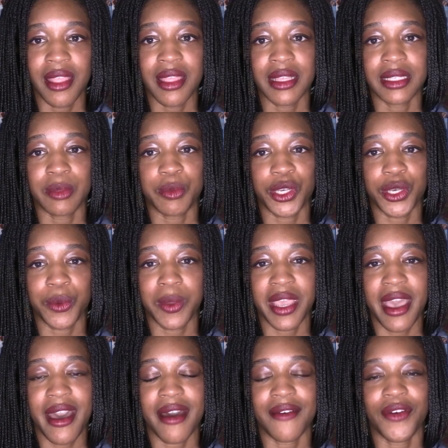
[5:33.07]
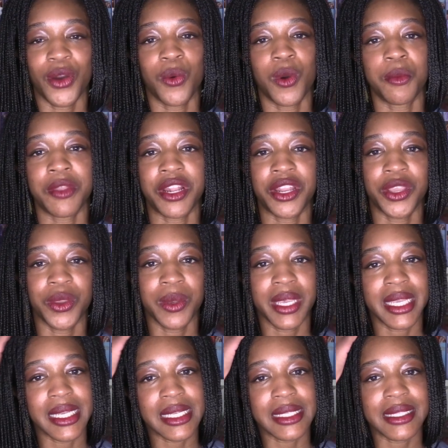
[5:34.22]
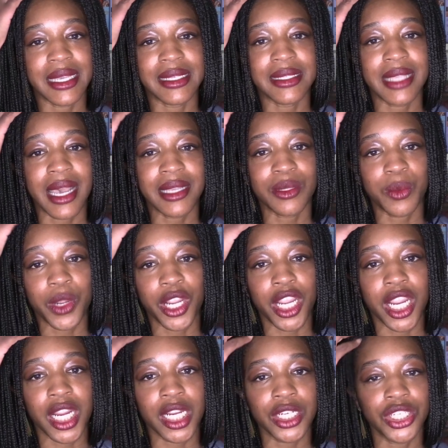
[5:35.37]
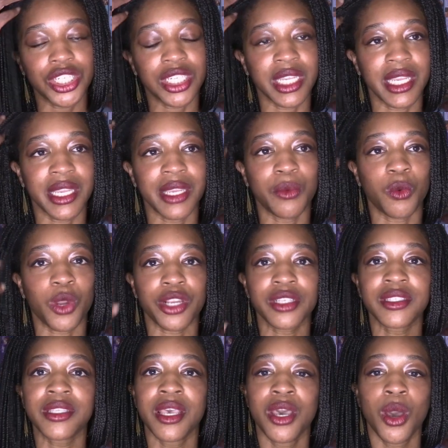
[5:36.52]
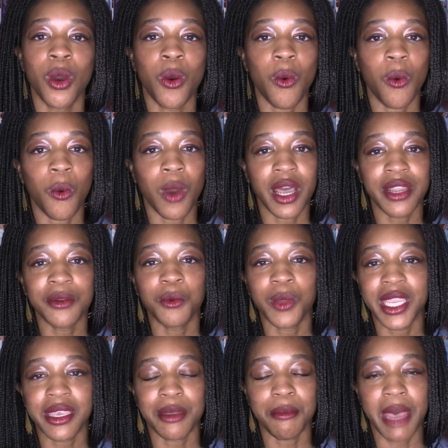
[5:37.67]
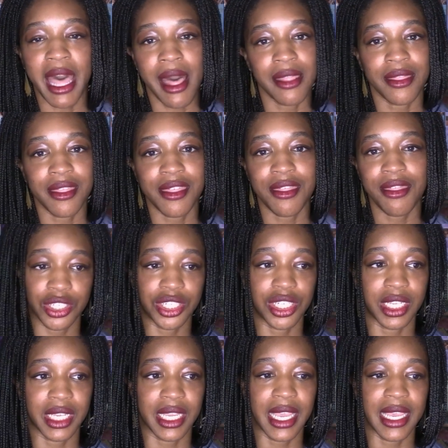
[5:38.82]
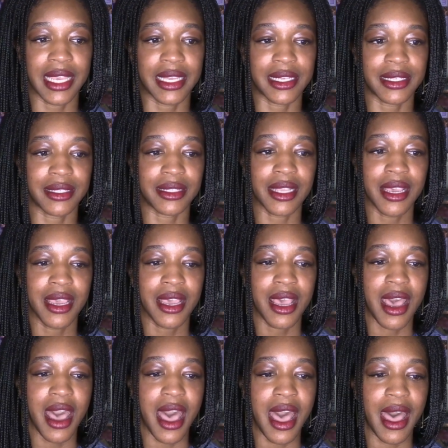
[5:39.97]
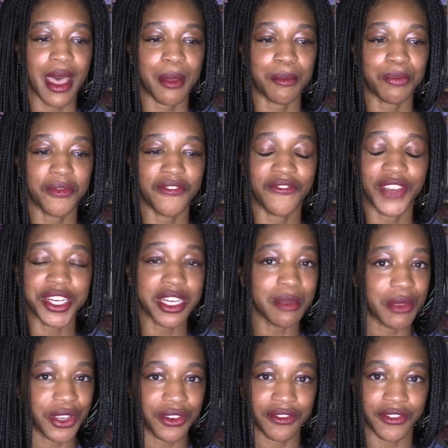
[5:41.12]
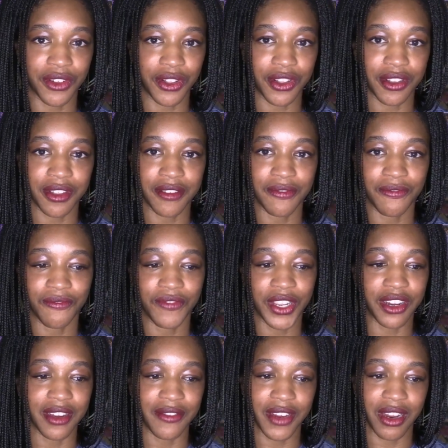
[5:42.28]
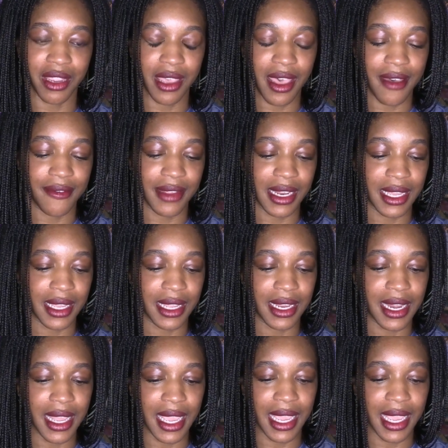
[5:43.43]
In this book, we have a woman who is a sex worker. She works 1 week a month. She is very beautiful, very, very coveted.